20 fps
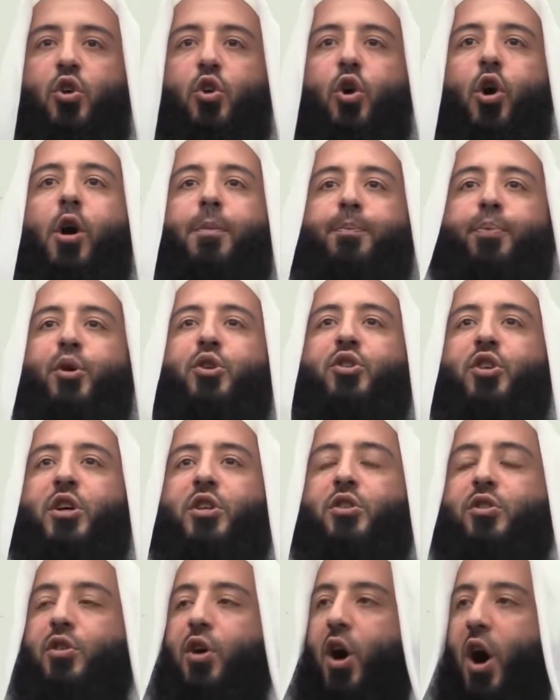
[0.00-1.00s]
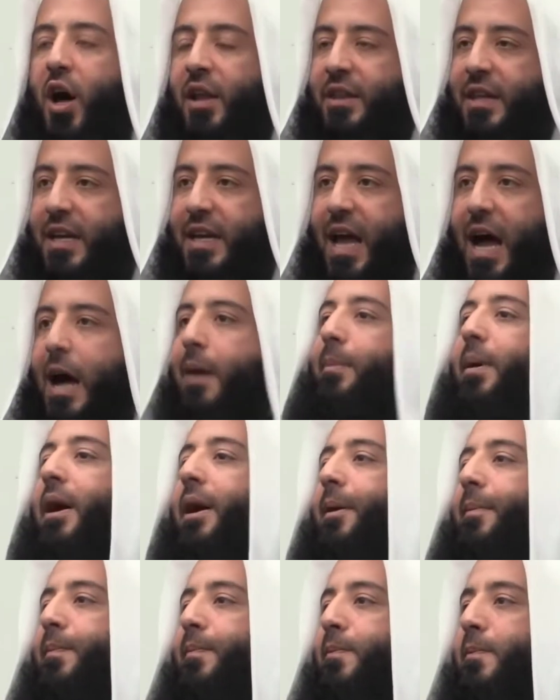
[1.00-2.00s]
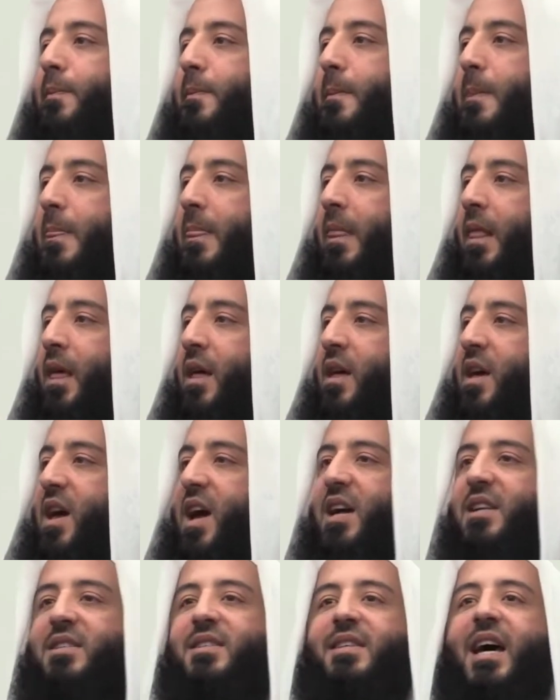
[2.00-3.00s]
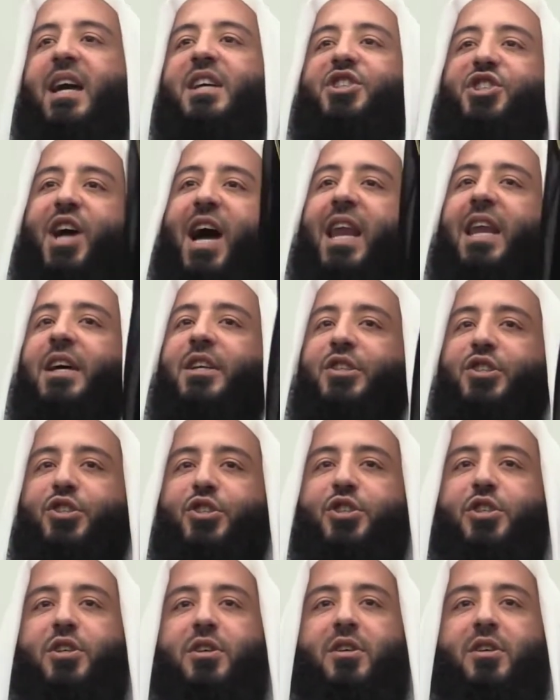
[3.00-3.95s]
go put it on the Kaaba and say challenge.